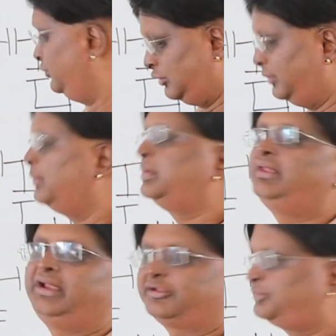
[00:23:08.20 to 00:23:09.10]
you remember
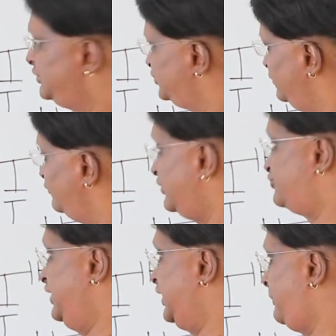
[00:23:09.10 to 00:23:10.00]
that expression? For
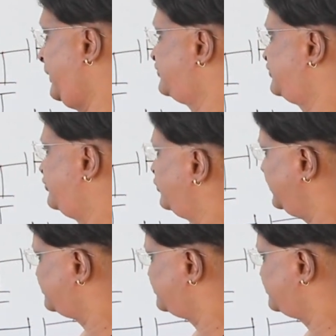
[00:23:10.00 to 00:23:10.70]
3 capacitors, you can